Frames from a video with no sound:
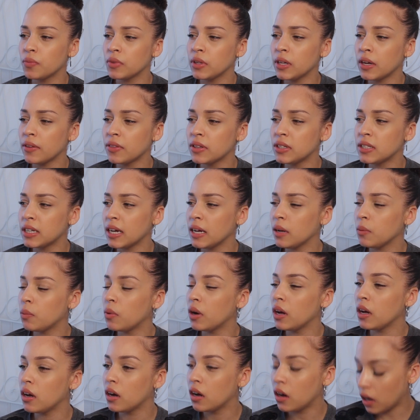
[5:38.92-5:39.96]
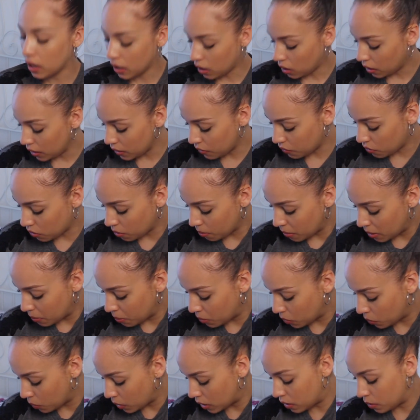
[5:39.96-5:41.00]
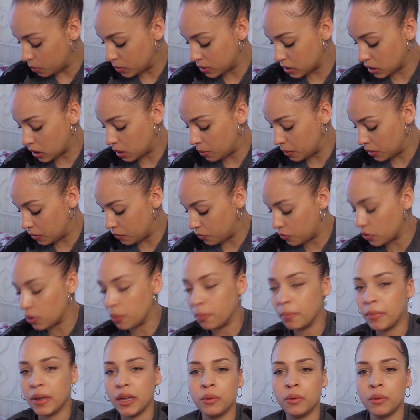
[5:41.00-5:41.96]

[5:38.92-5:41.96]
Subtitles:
The other day, I can't even remember where I was coming from,